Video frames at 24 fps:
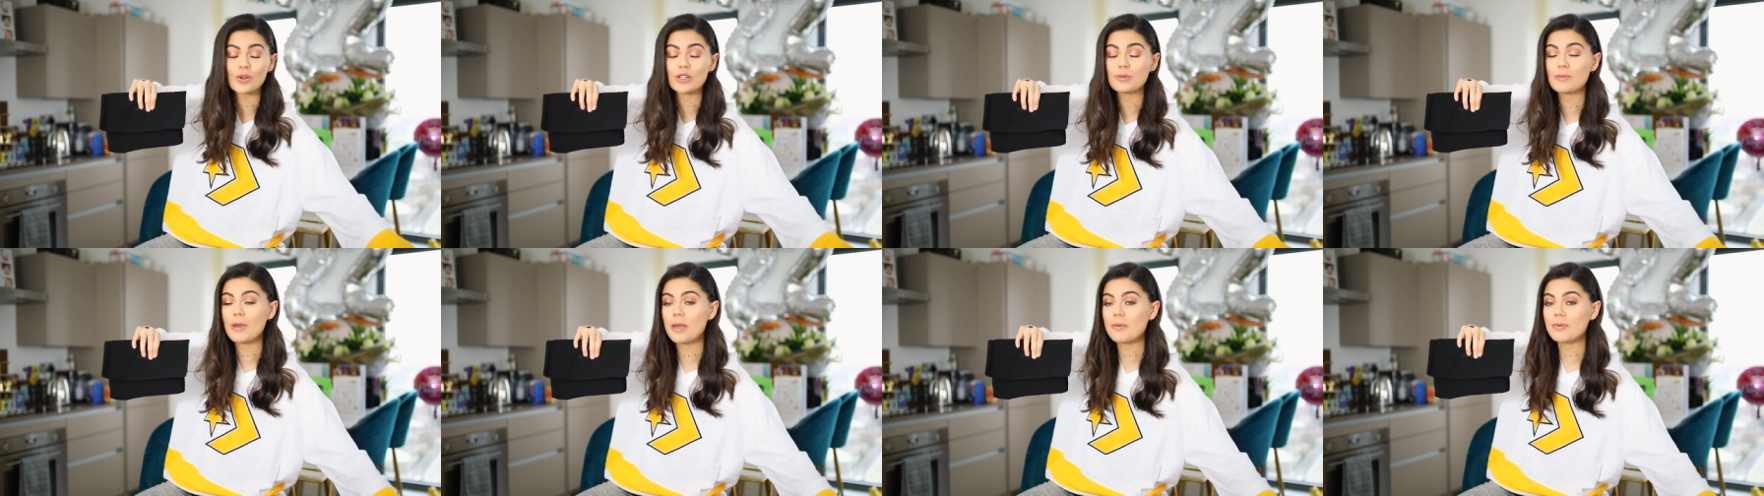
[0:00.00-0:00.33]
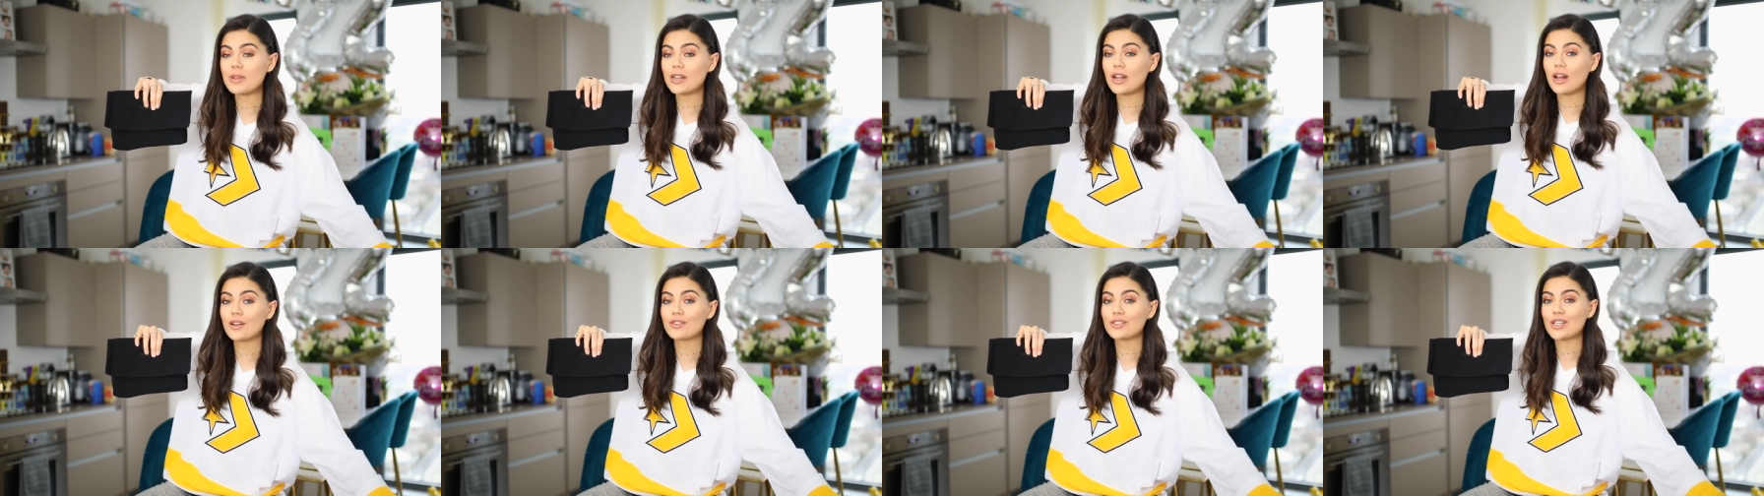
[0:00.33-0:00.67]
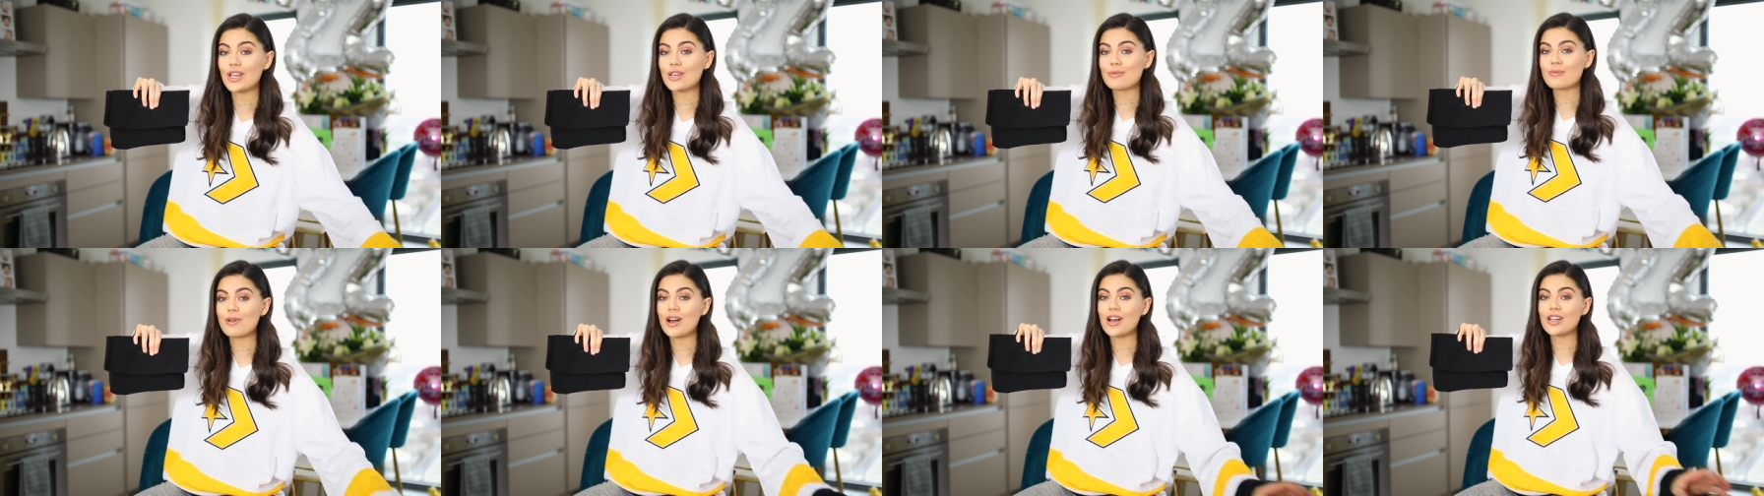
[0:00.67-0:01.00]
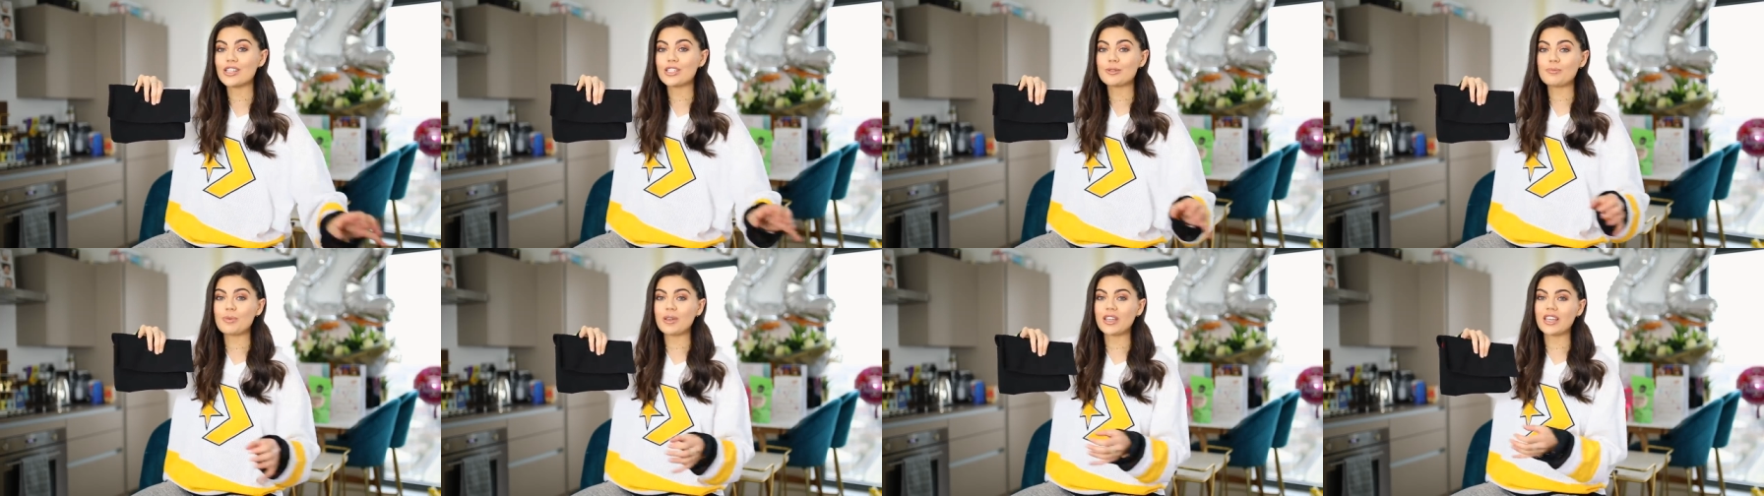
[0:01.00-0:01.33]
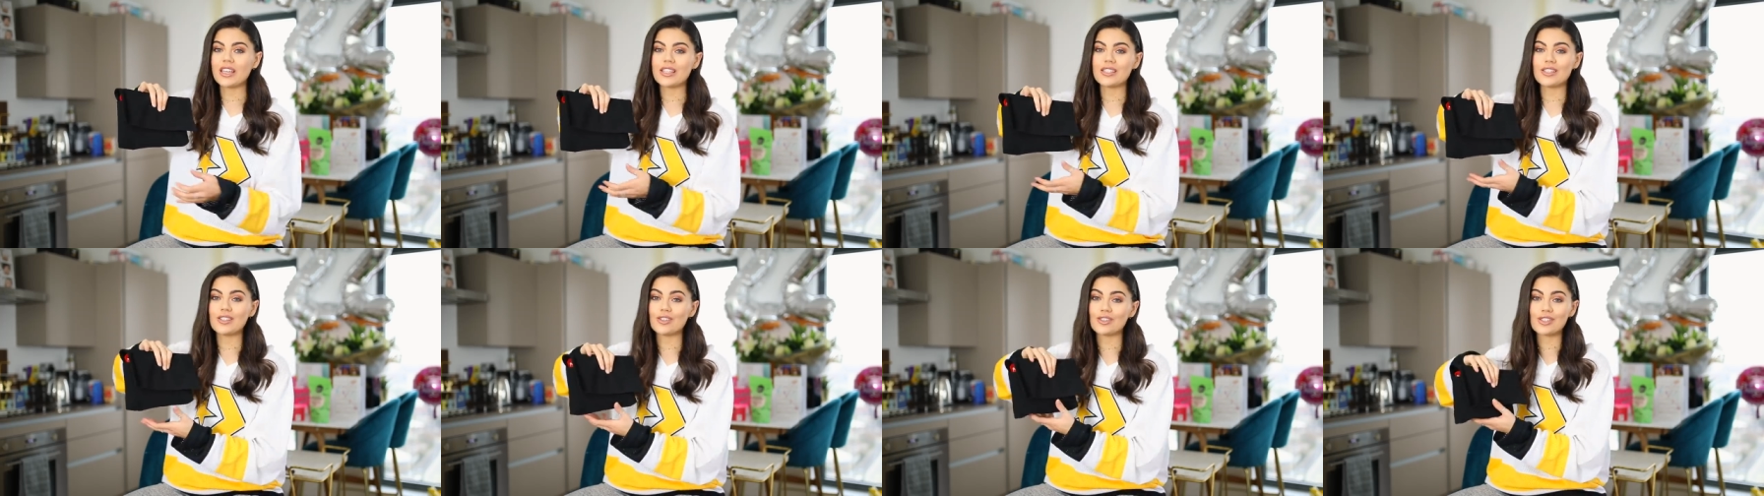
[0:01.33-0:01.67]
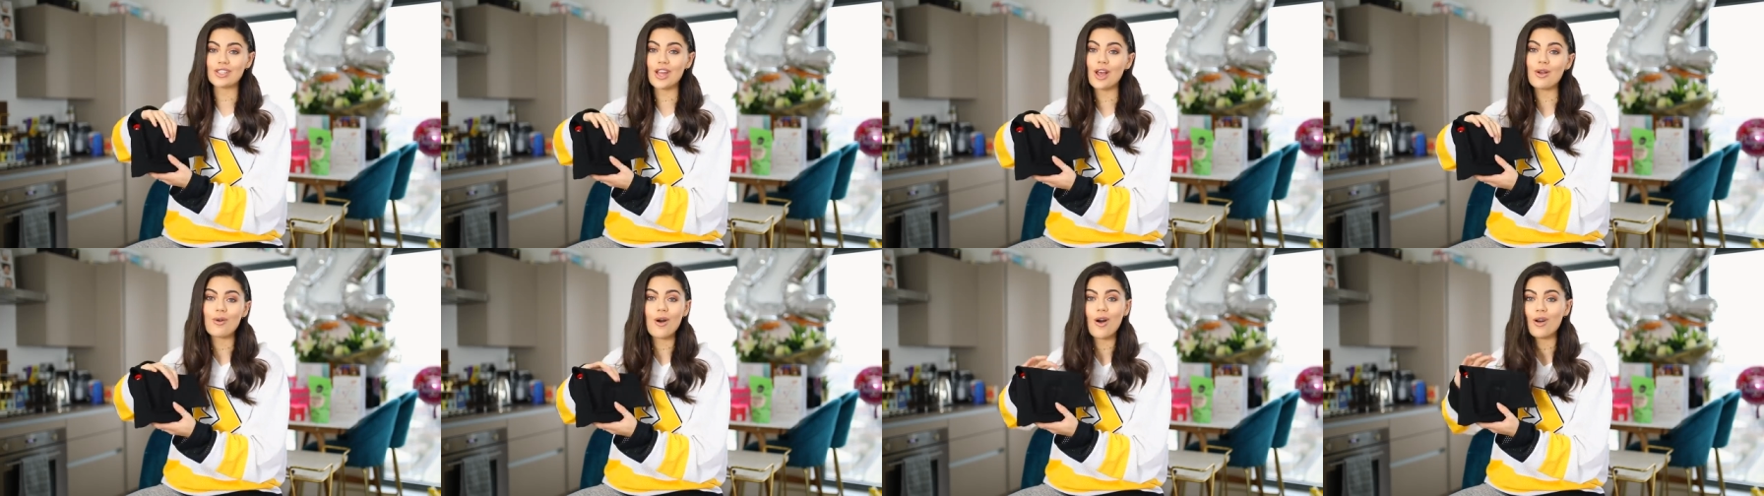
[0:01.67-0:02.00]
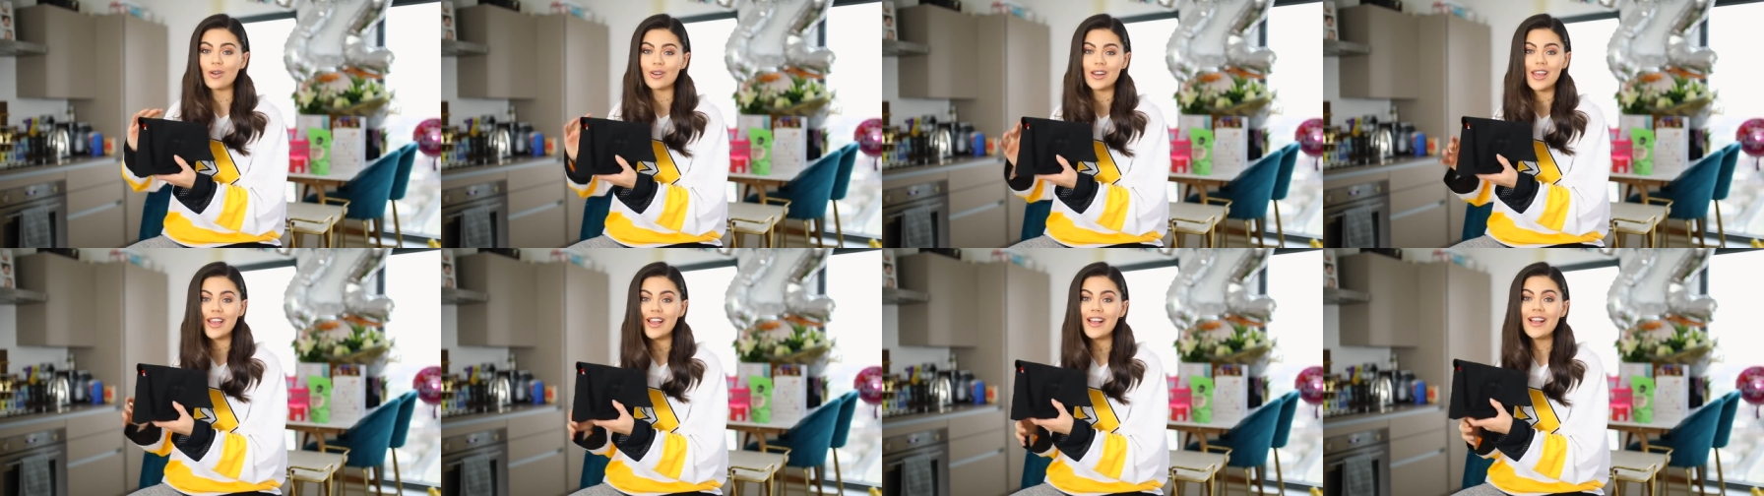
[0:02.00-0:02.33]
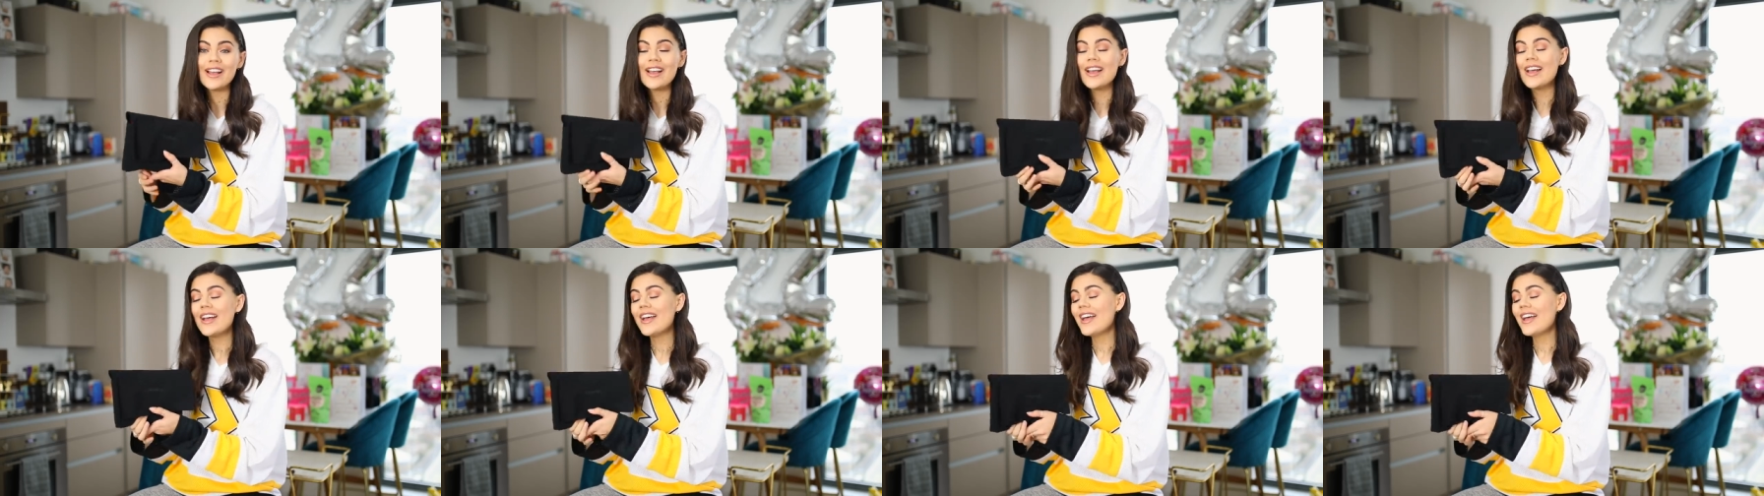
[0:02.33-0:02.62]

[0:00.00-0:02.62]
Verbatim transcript: which made me laugh so much because you're so on it.